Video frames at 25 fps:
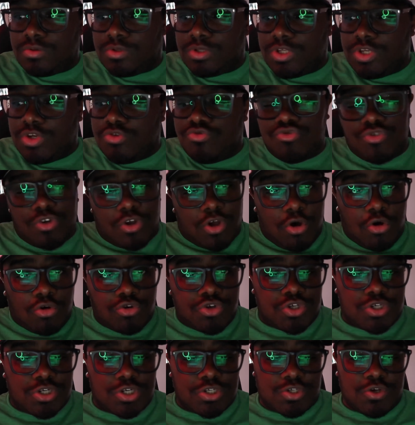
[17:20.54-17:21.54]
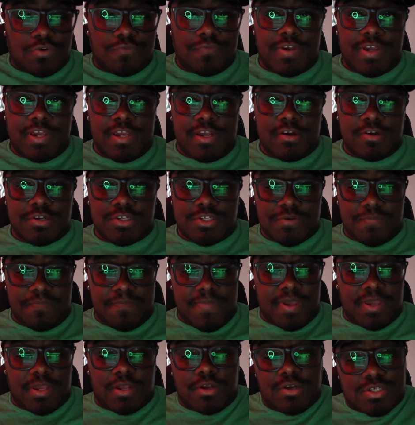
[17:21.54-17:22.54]
use a culture that's over here to
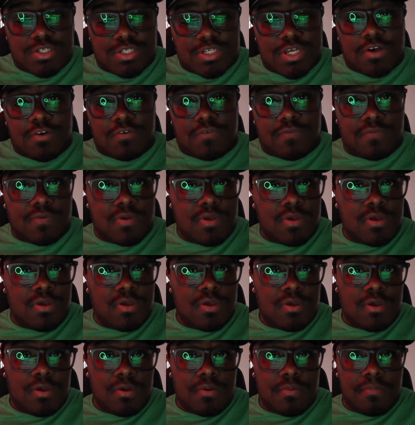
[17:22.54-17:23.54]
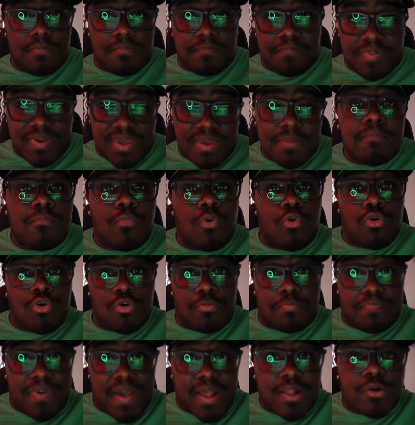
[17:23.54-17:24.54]
make yourself be
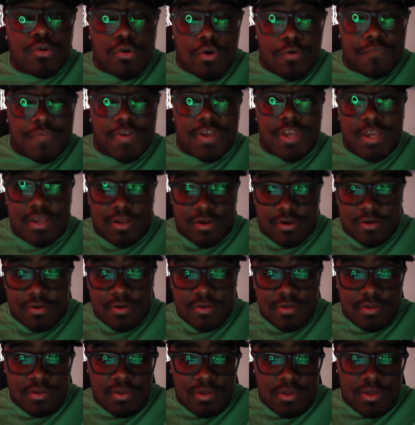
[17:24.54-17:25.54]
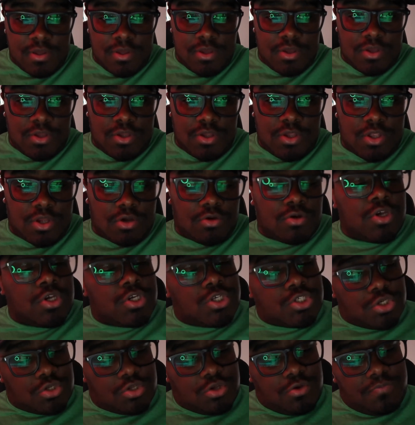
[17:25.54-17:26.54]
more better over here. You know,
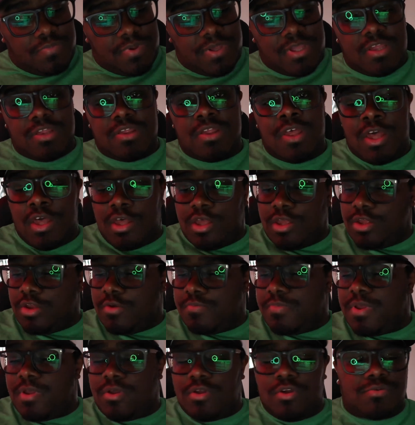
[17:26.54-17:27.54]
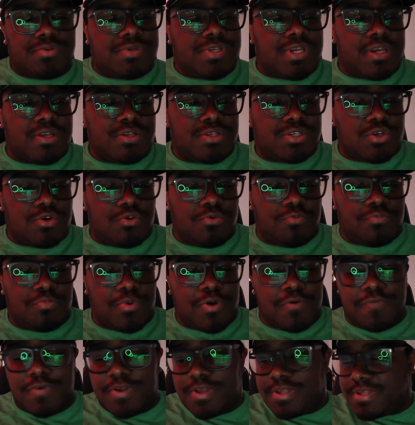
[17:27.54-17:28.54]
so there'll be, you know what I'm saying, so
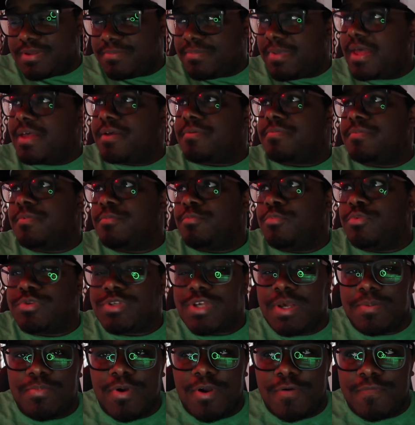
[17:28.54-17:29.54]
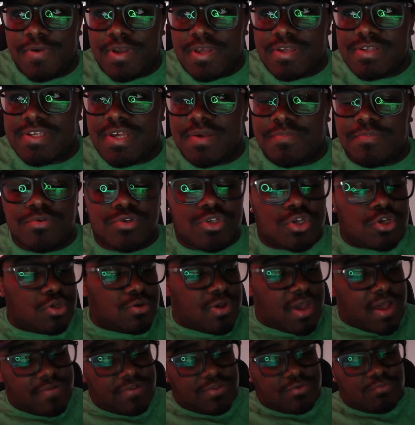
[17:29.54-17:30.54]
perfect, I won't say perfect example. So
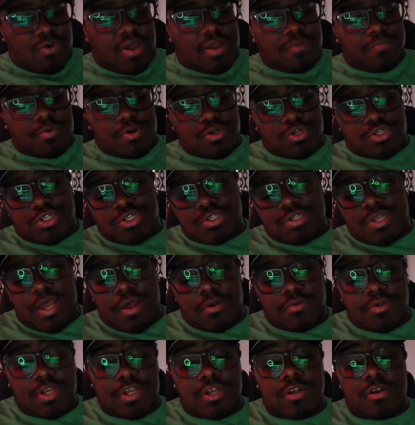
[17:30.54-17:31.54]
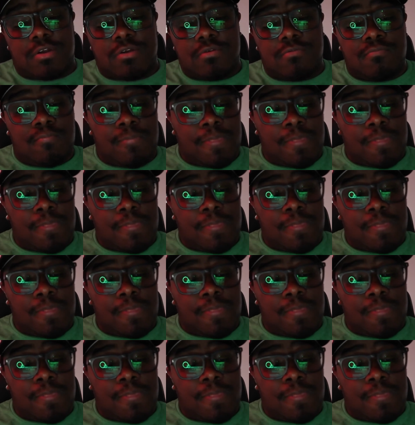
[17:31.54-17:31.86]
you have this white person down here